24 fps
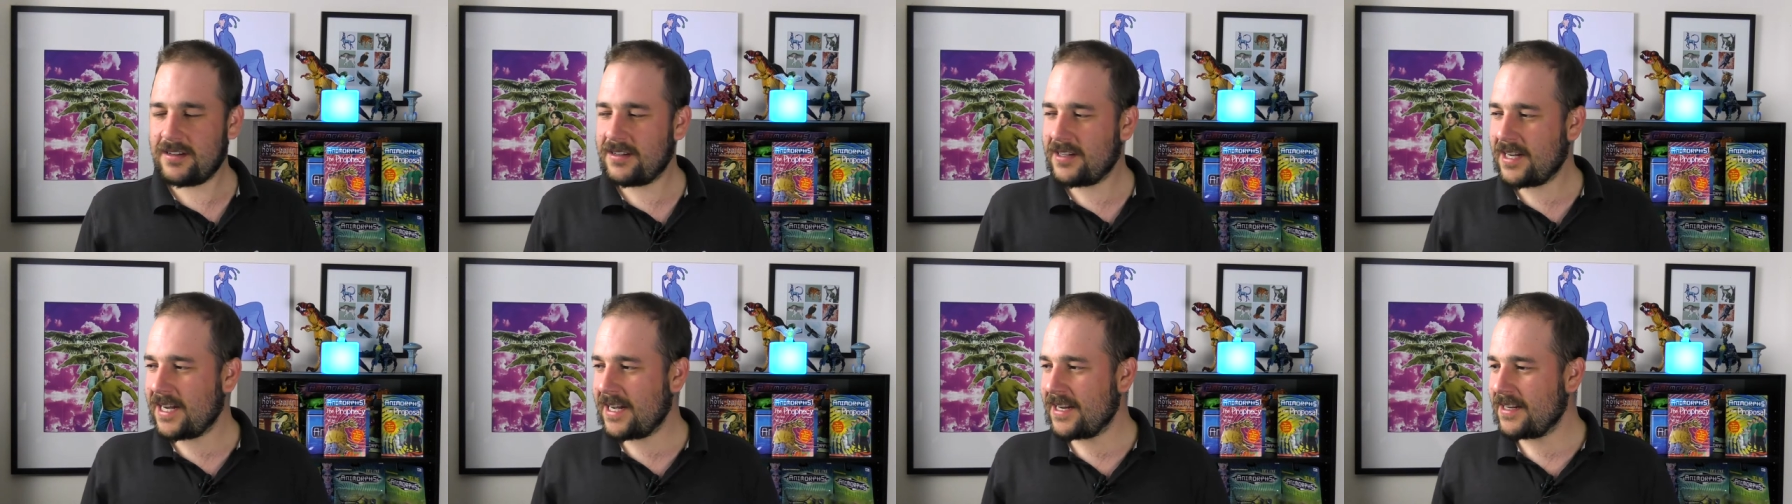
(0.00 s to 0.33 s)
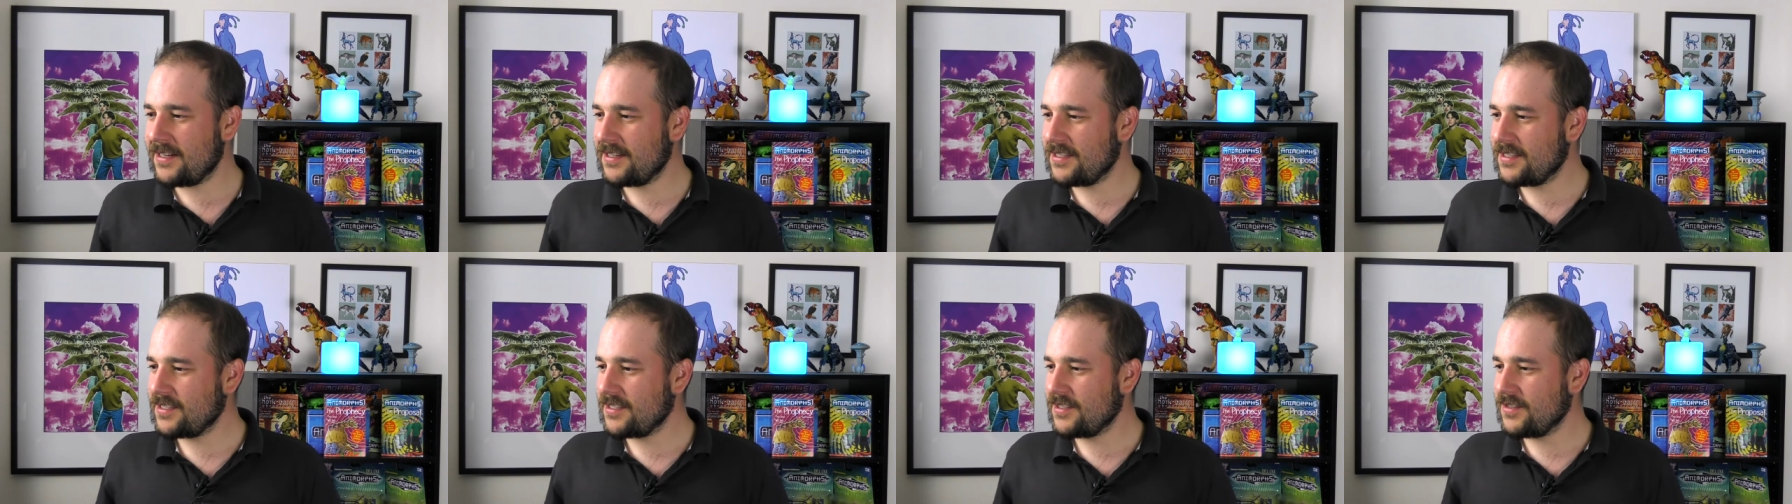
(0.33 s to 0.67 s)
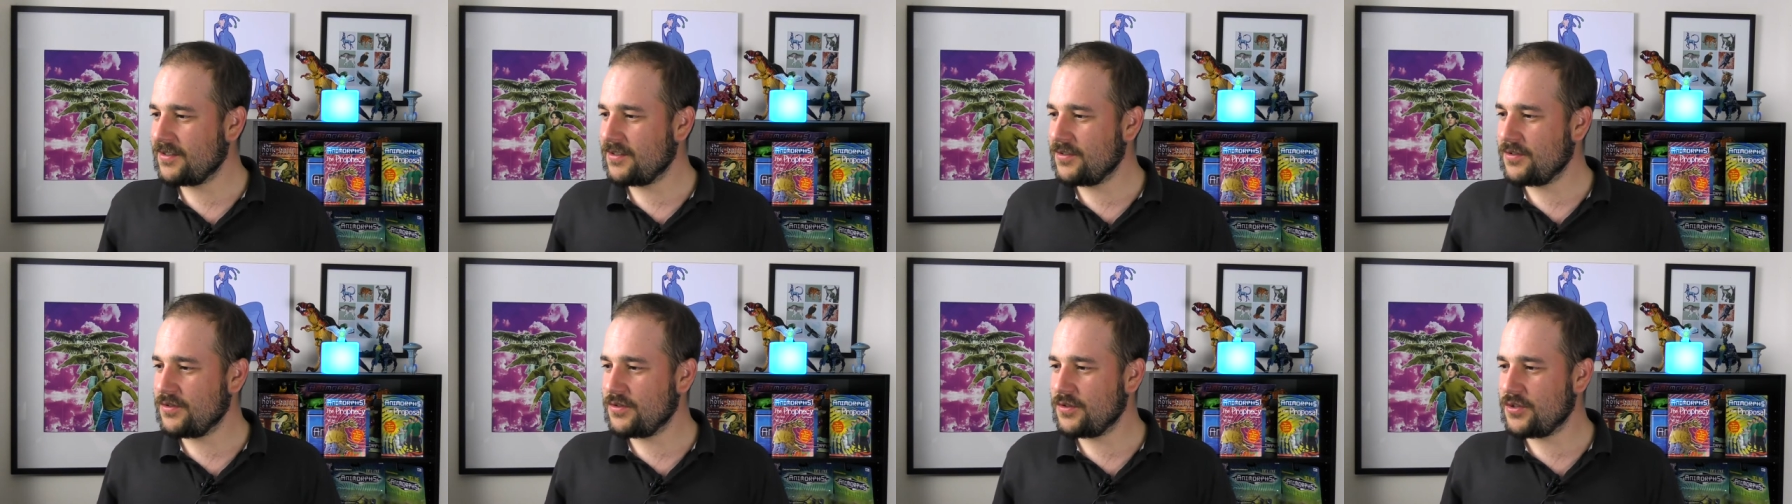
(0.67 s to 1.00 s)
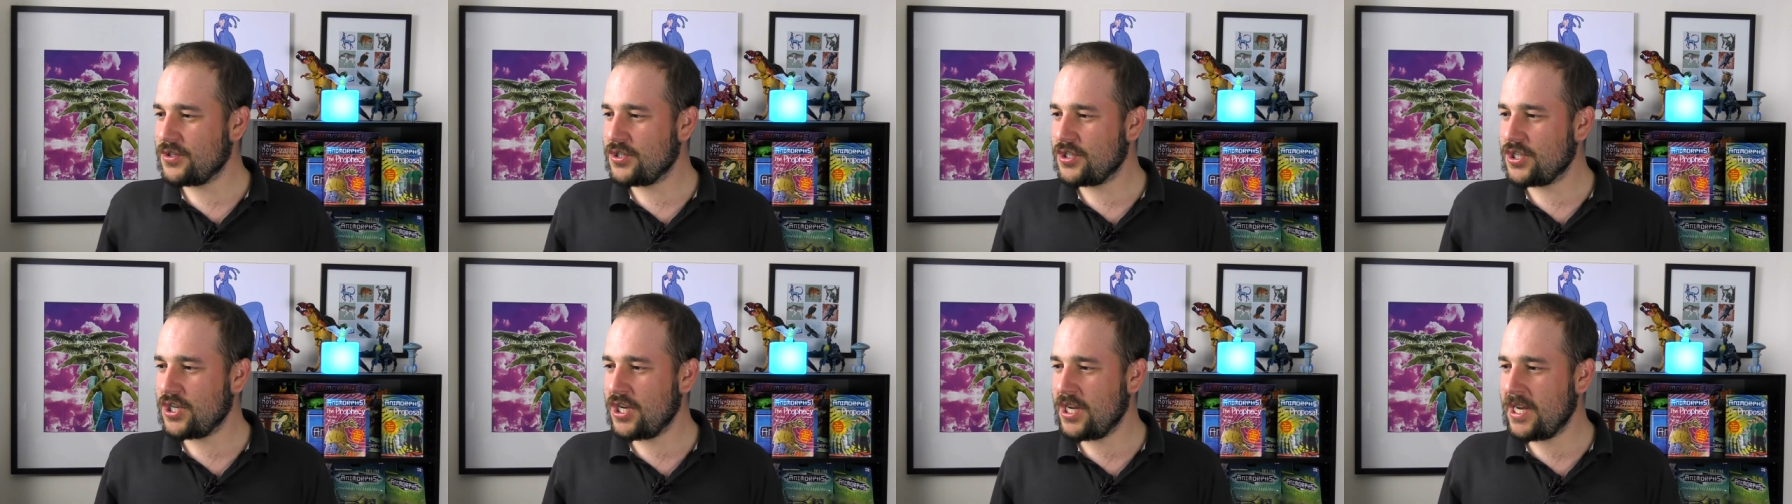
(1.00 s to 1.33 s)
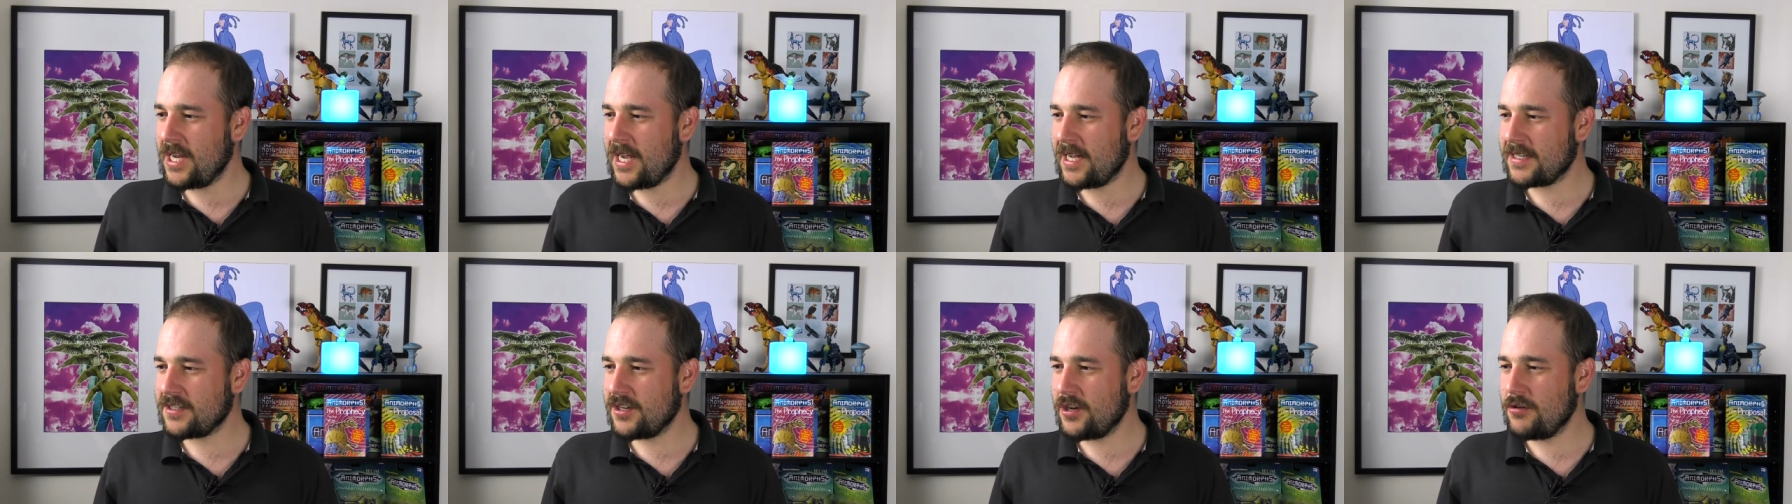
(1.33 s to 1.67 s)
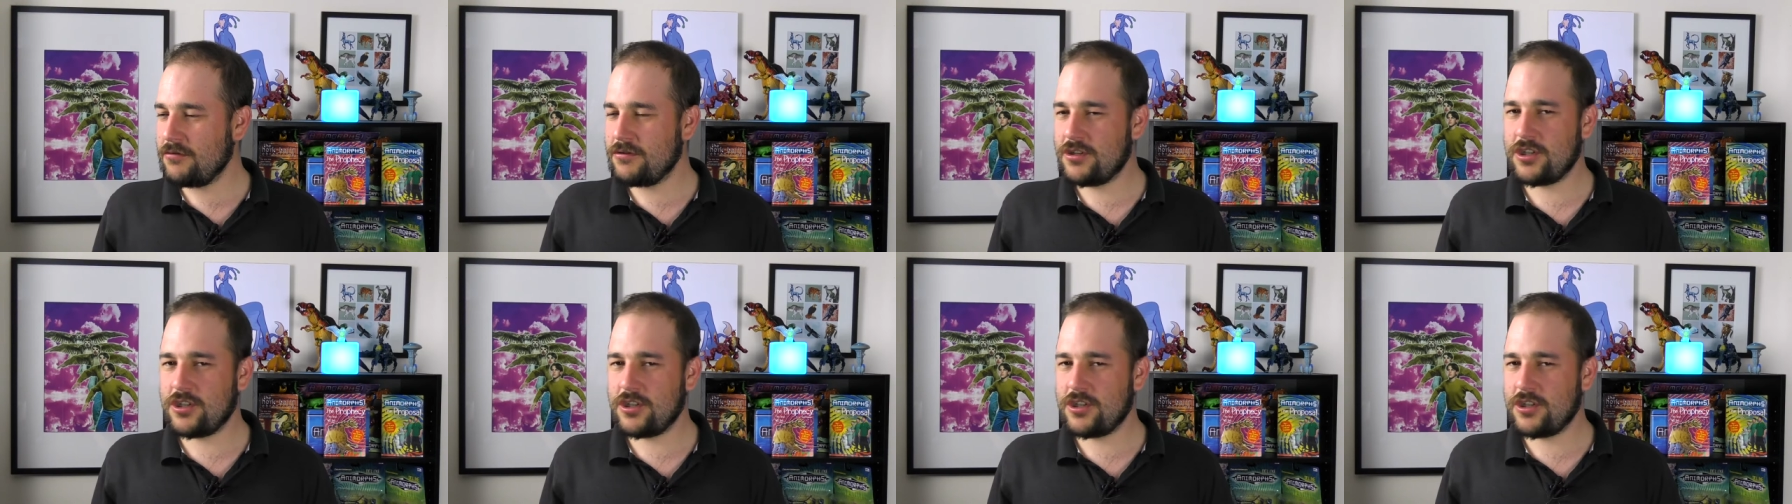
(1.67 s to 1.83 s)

And she has no